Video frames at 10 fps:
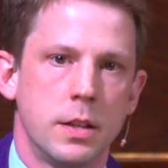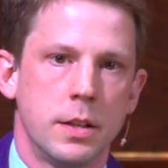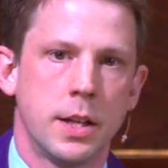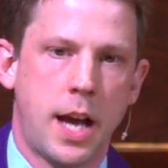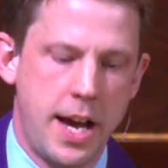
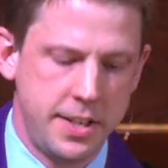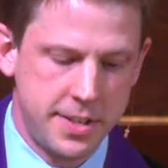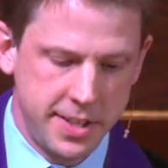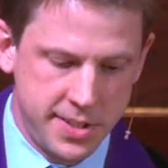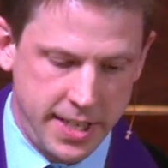The
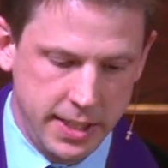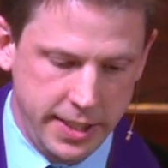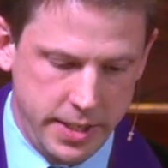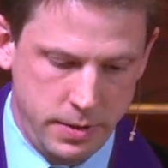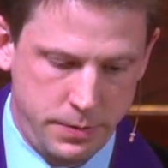kindness he
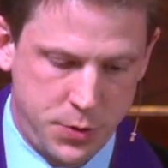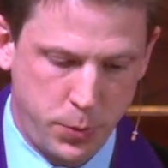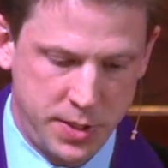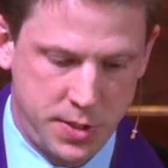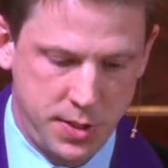lived
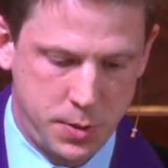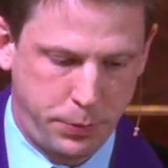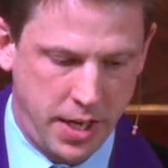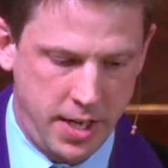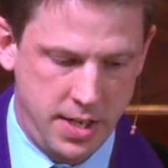was
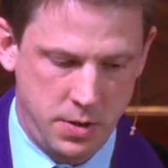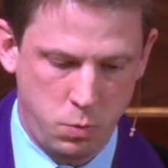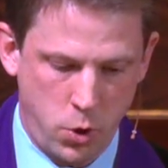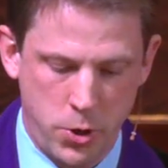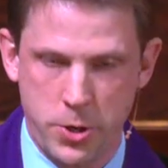displayed in
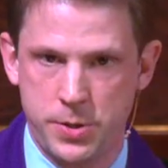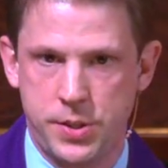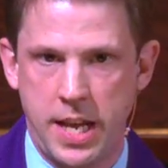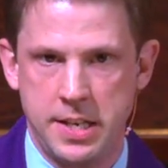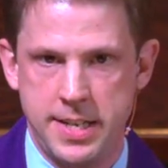words
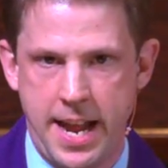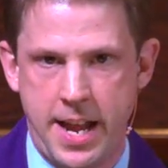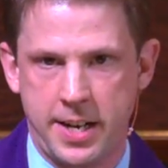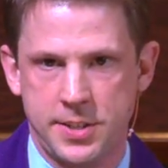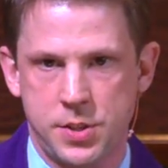and
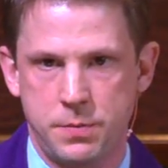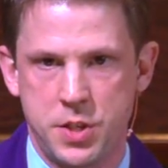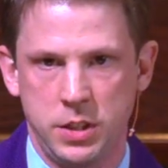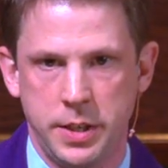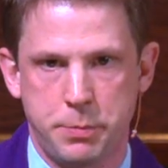acts of
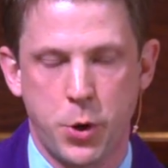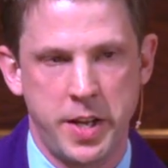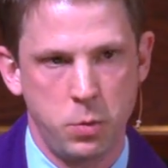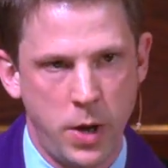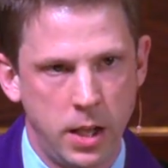
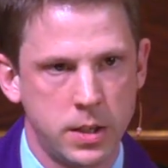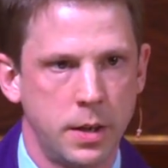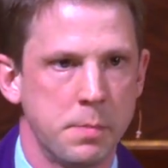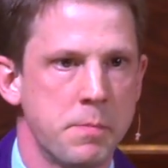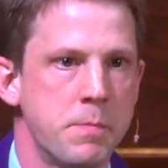deliberate
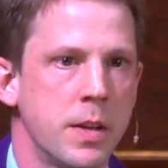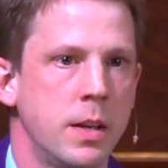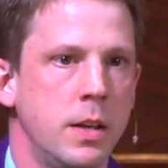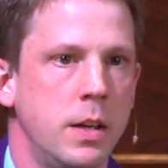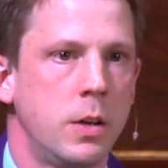welcome,
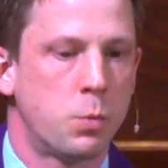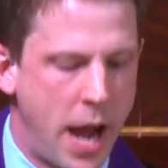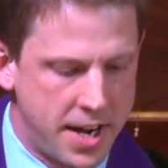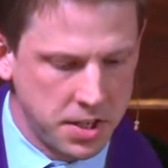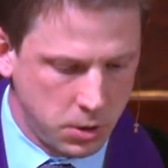
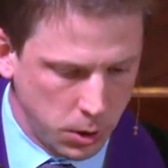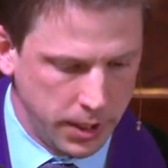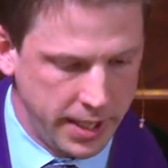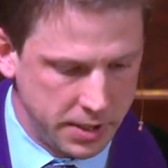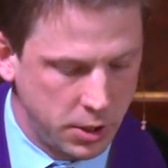radical
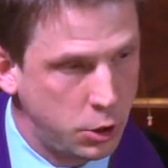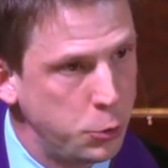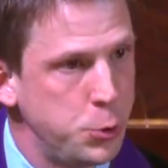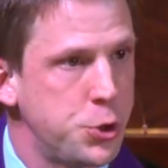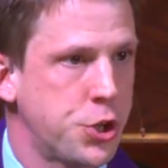
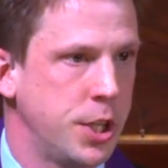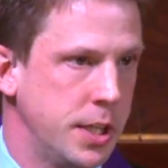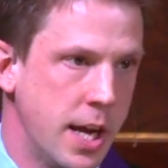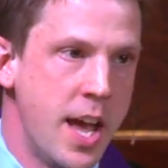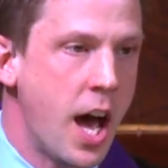
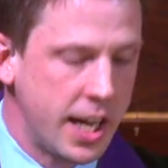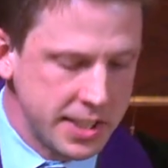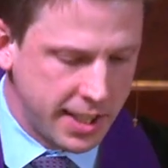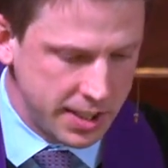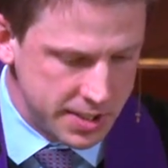inclusion,
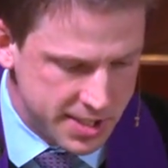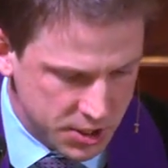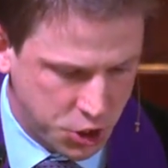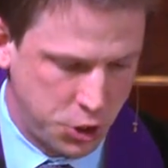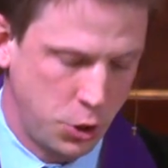
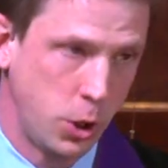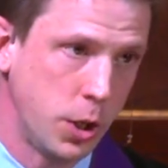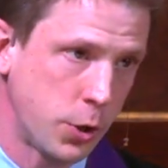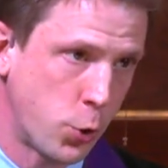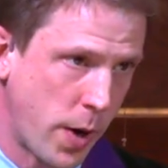unconditional
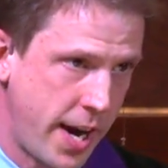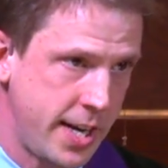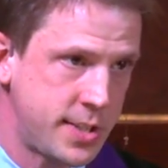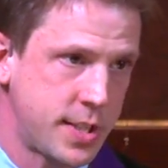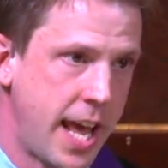
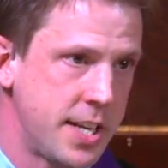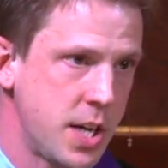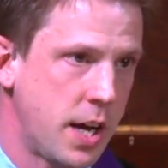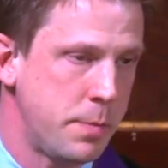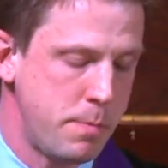grace, and
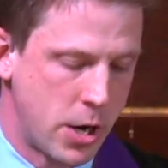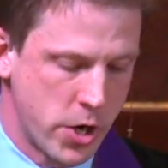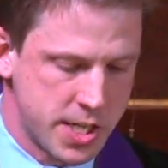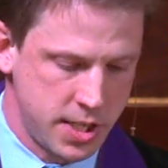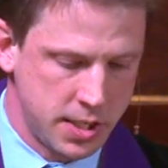
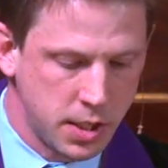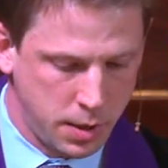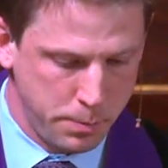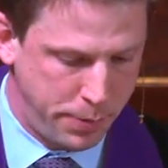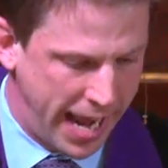unmerited
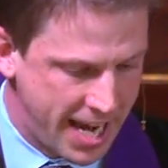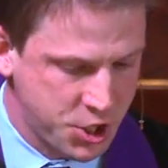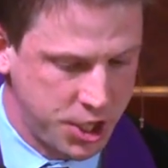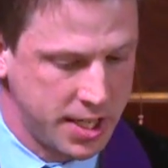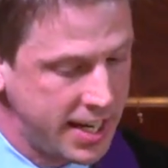compassion.